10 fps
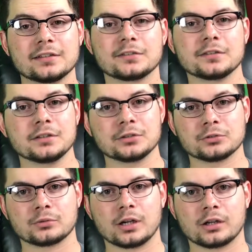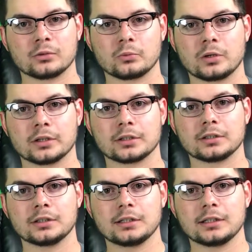this year's Rock on
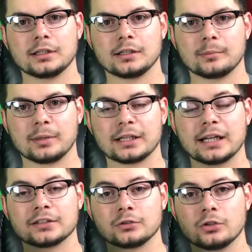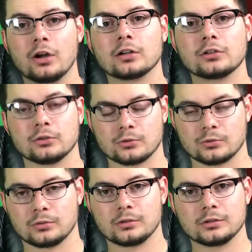Water, um, I got to talk
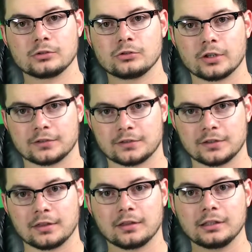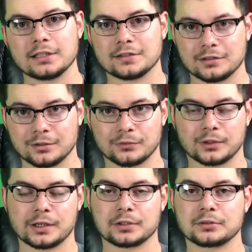to Justin, the lead singer
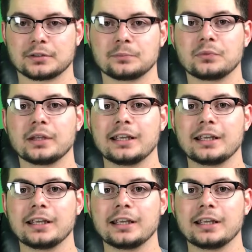for Carrollton.